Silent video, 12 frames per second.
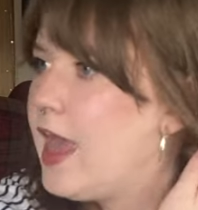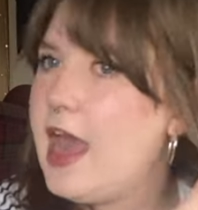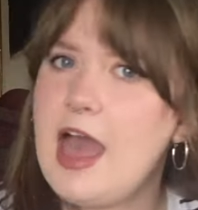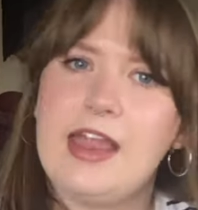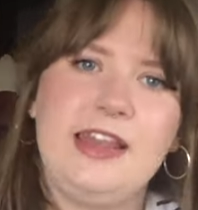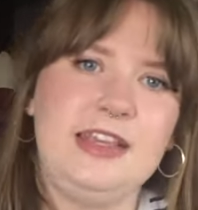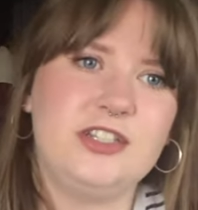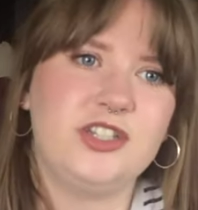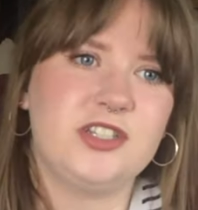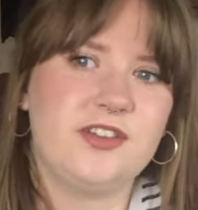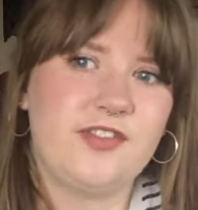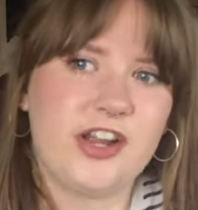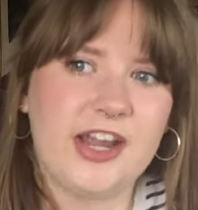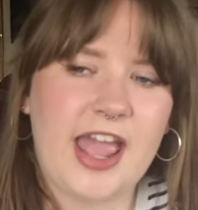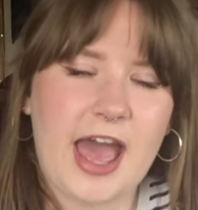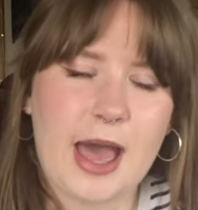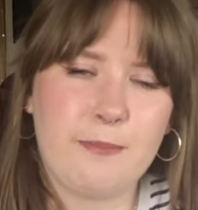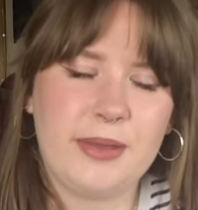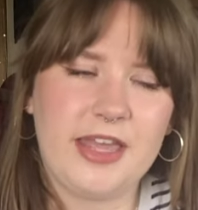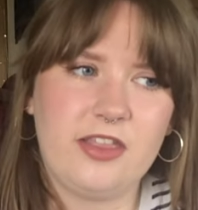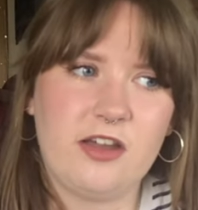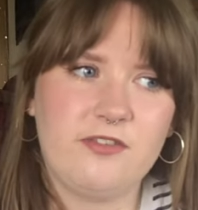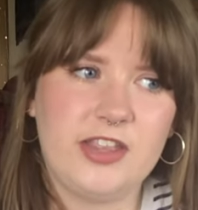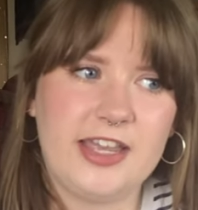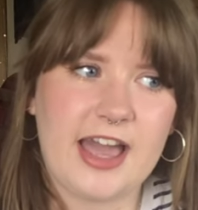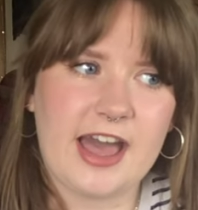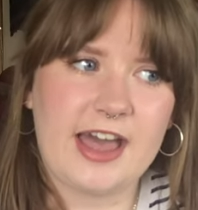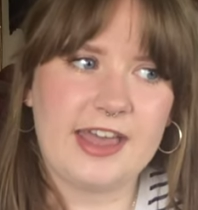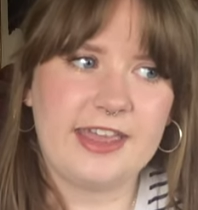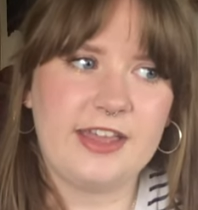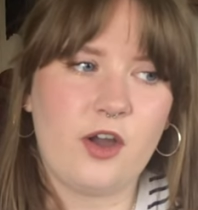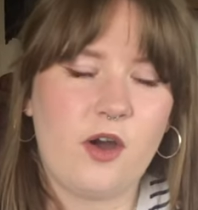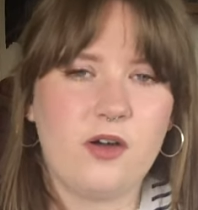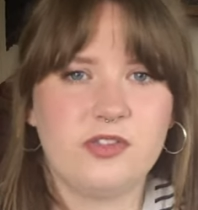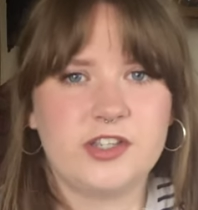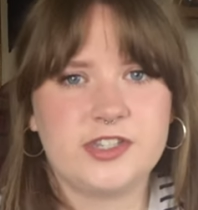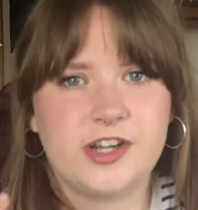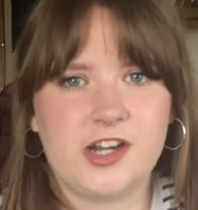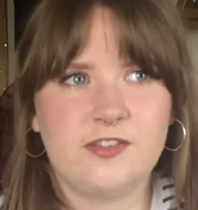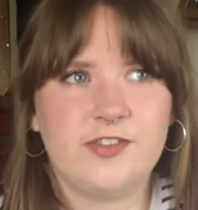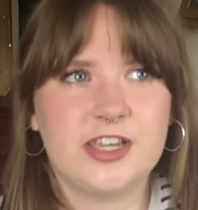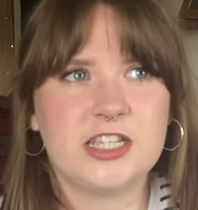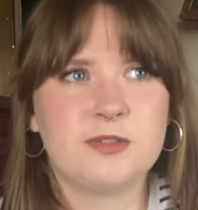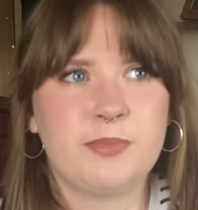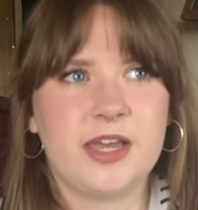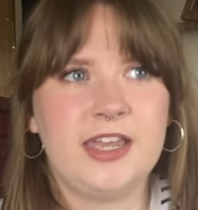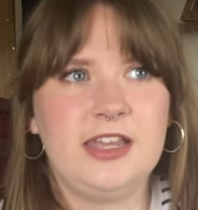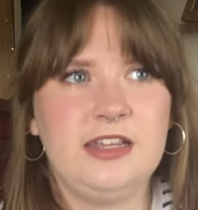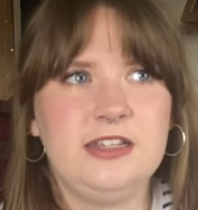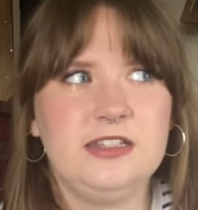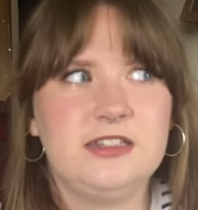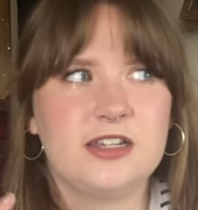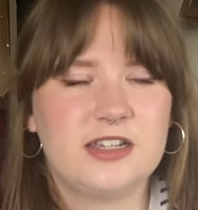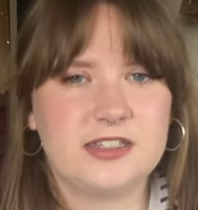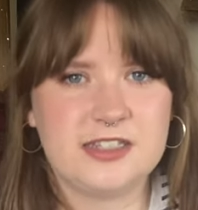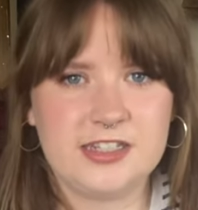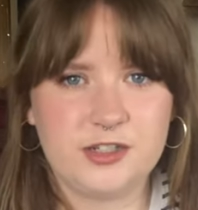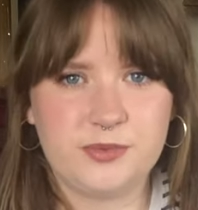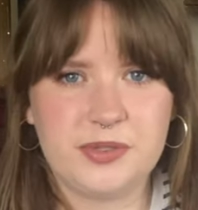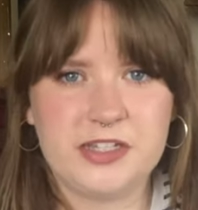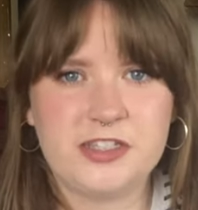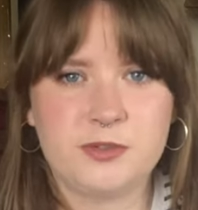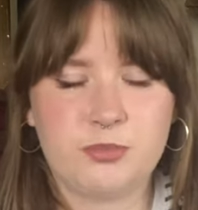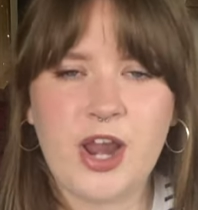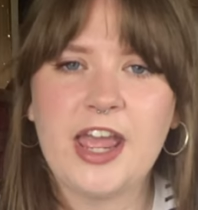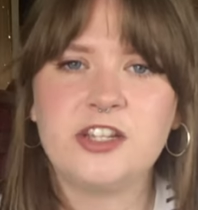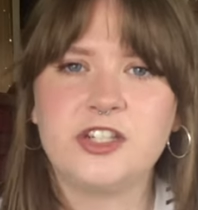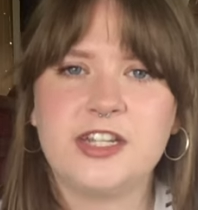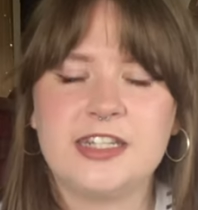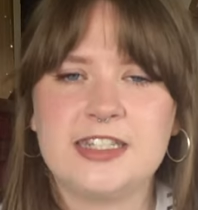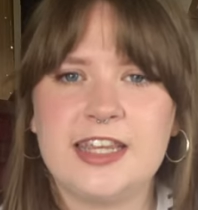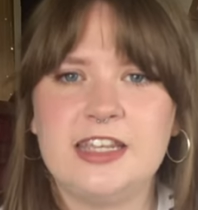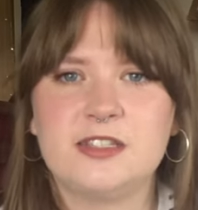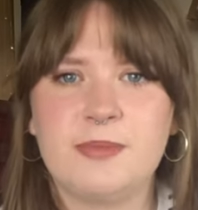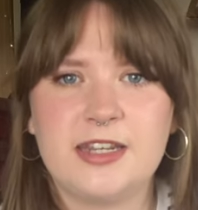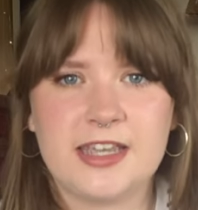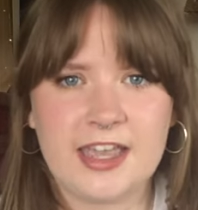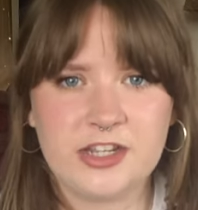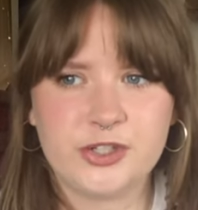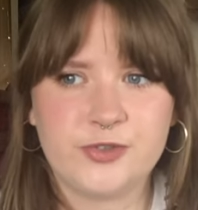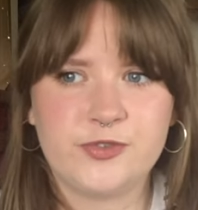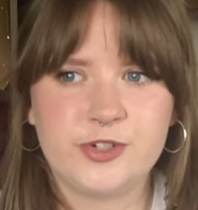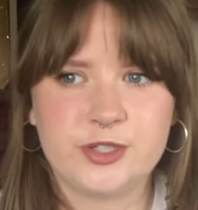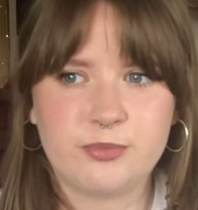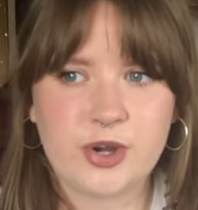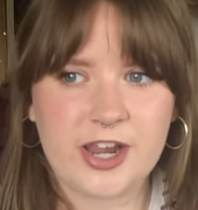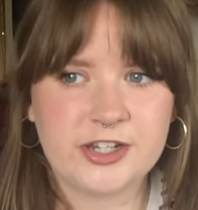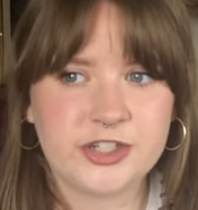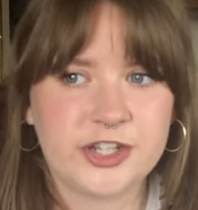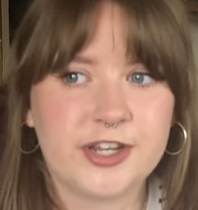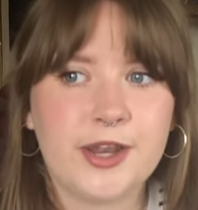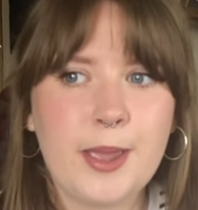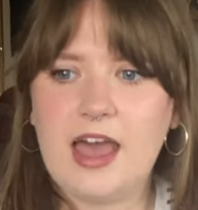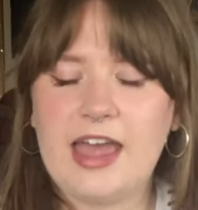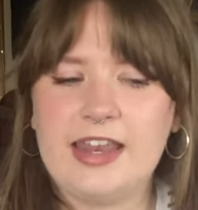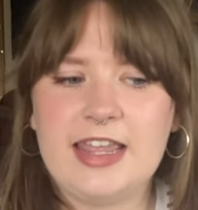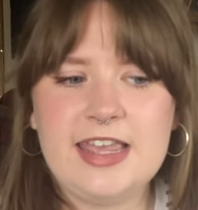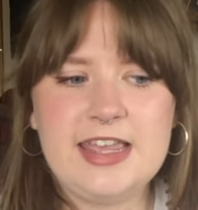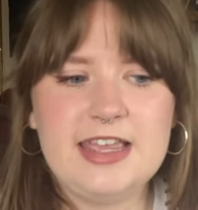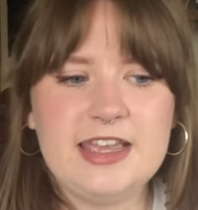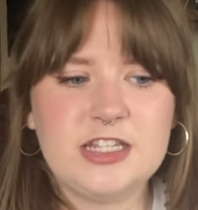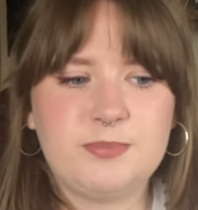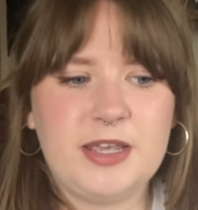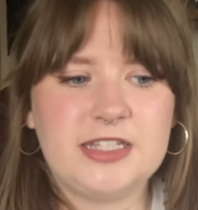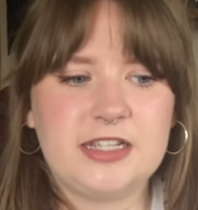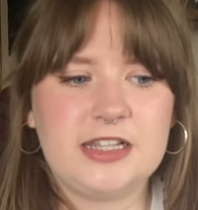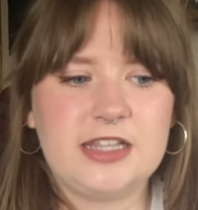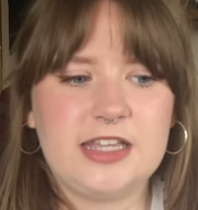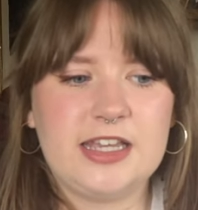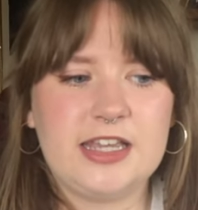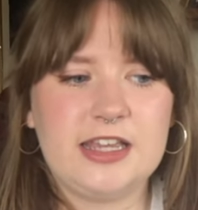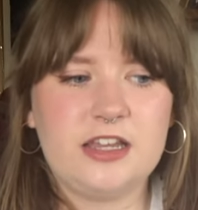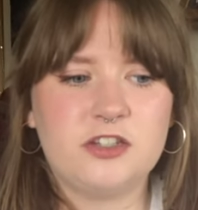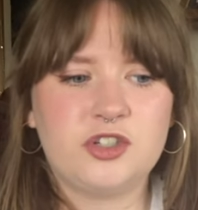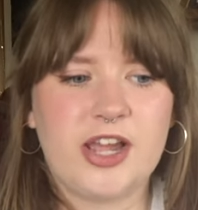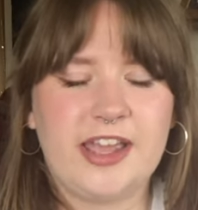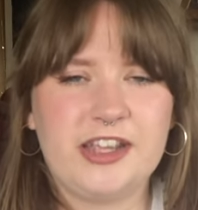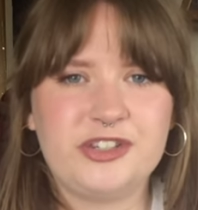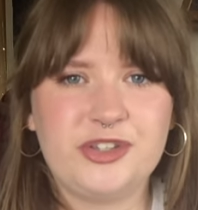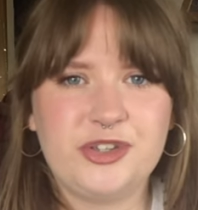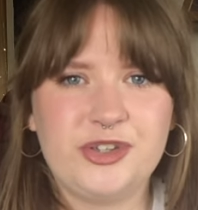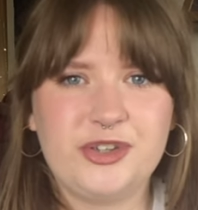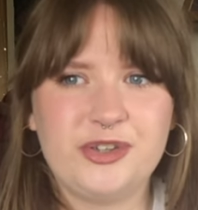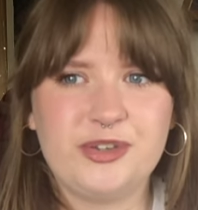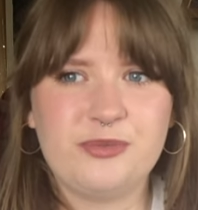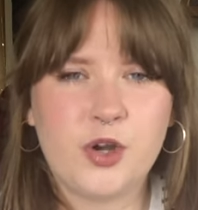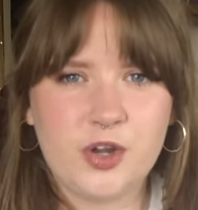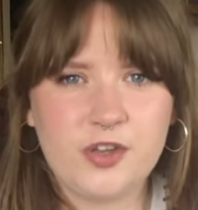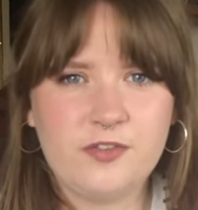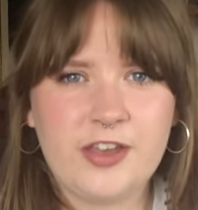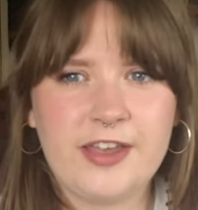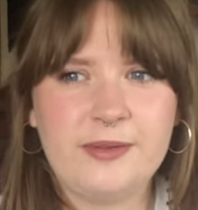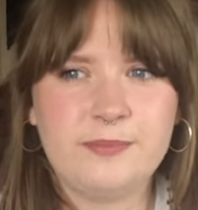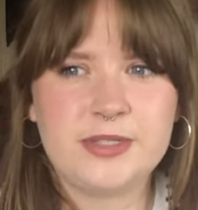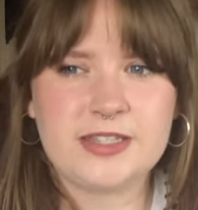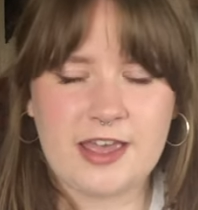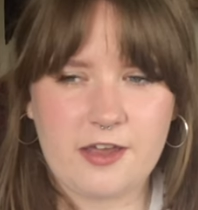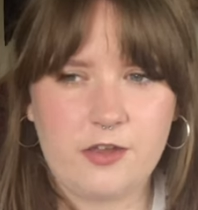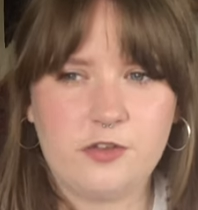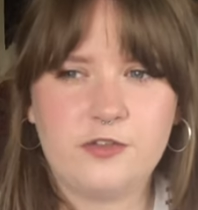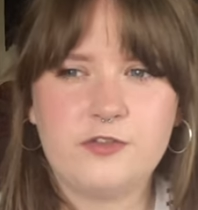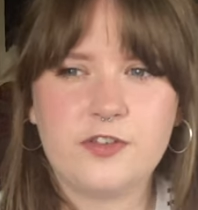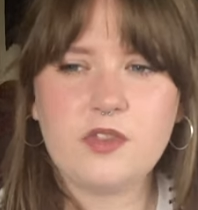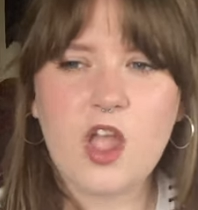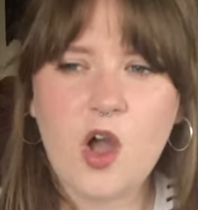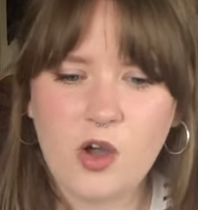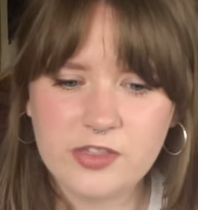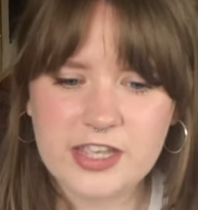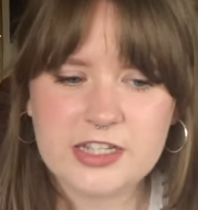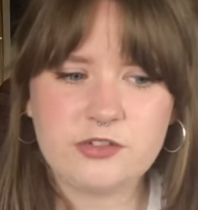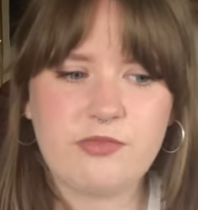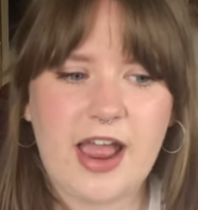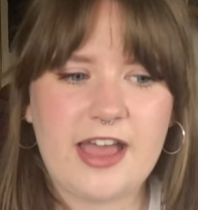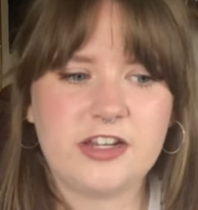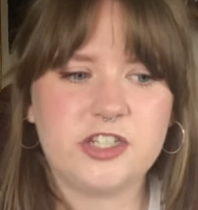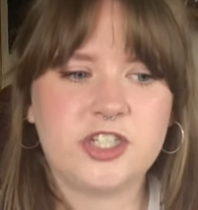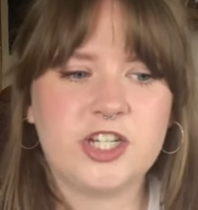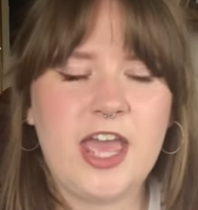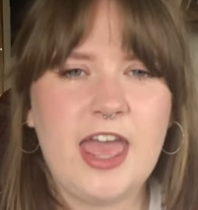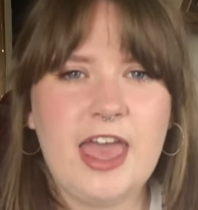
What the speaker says: And he's just a very happy, lovely guy on the surface, but he does deal with depression and takes medication for depression. And he is basically trying to prove himself on this ranch.